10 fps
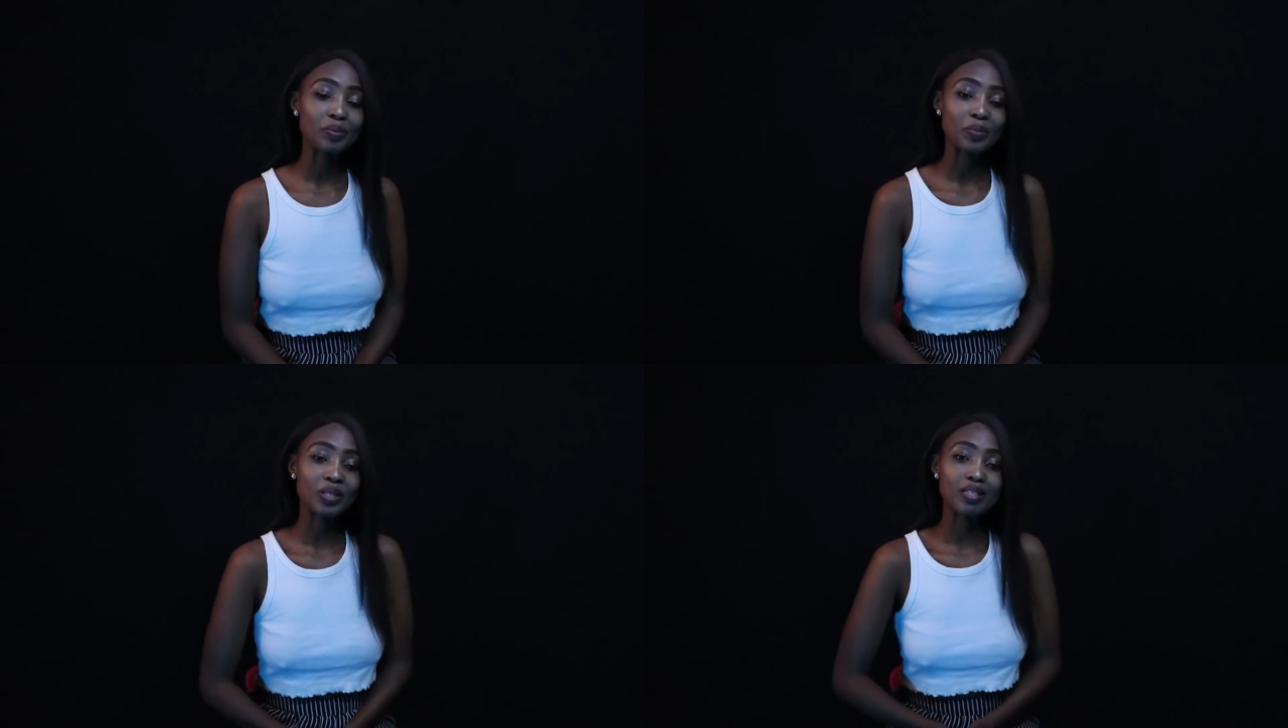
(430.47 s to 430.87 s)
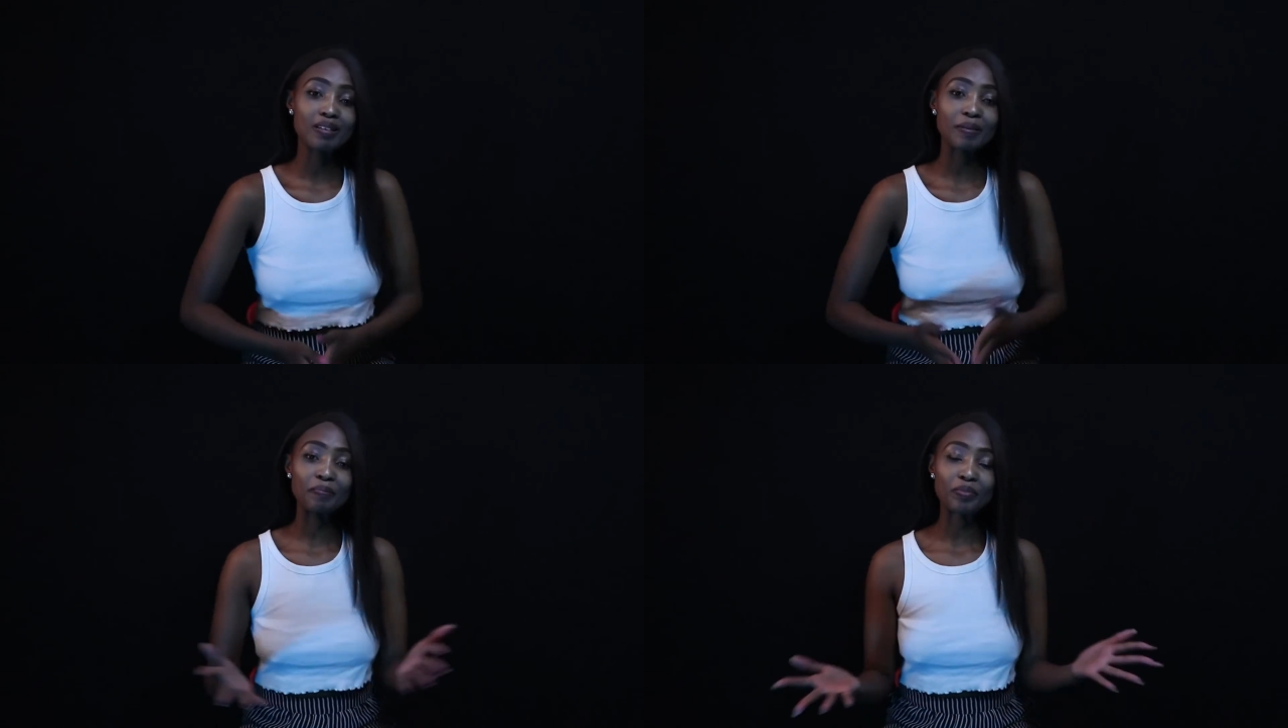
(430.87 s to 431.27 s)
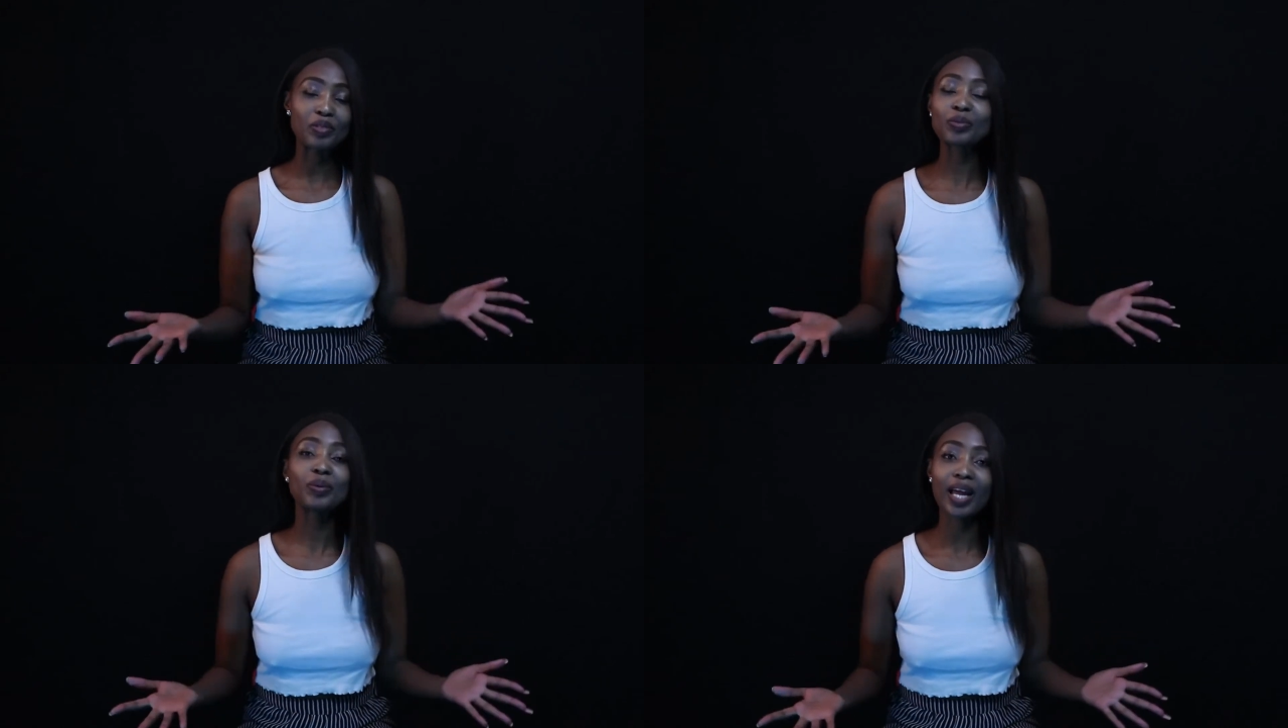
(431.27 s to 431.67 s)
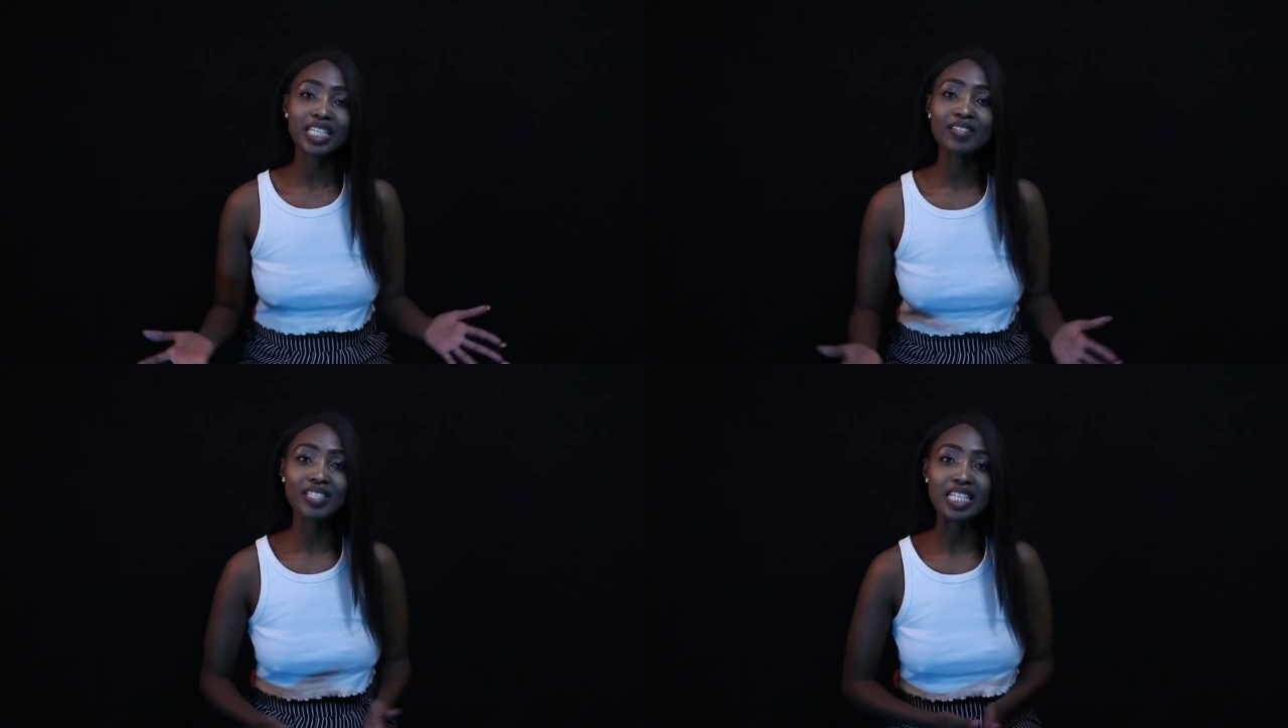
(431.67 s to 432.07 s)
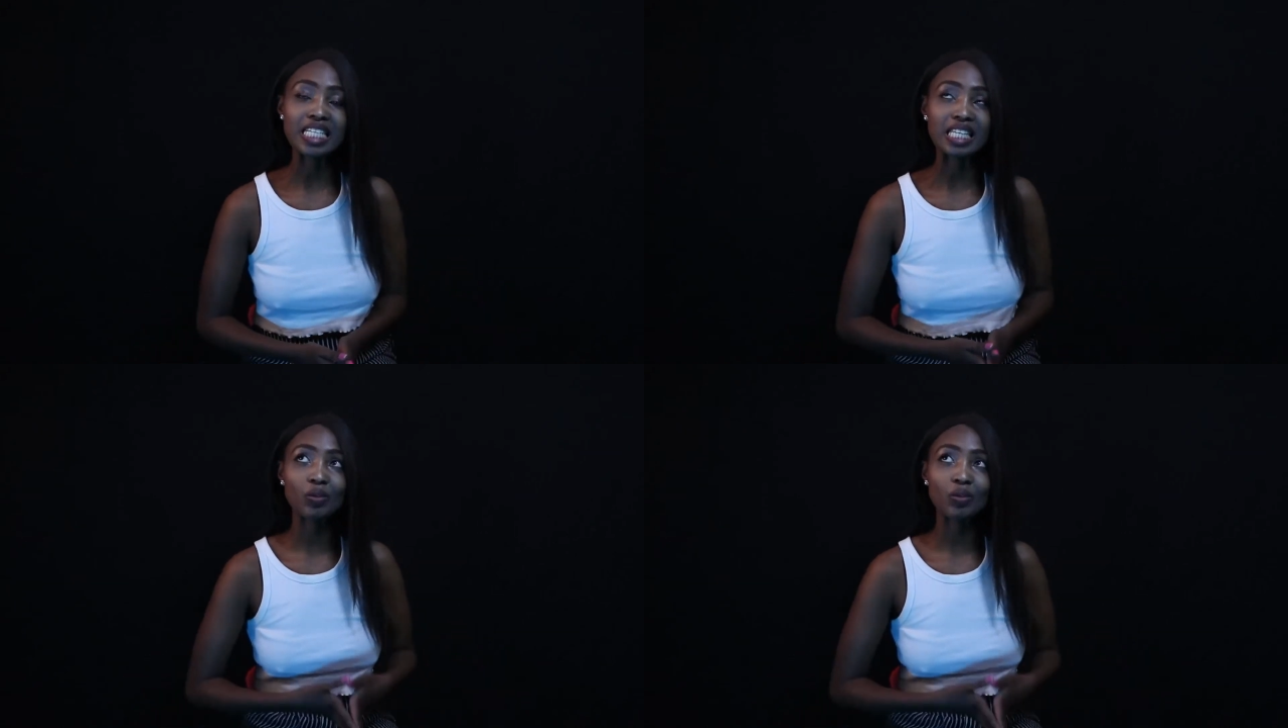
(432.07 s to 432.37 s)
with school activities and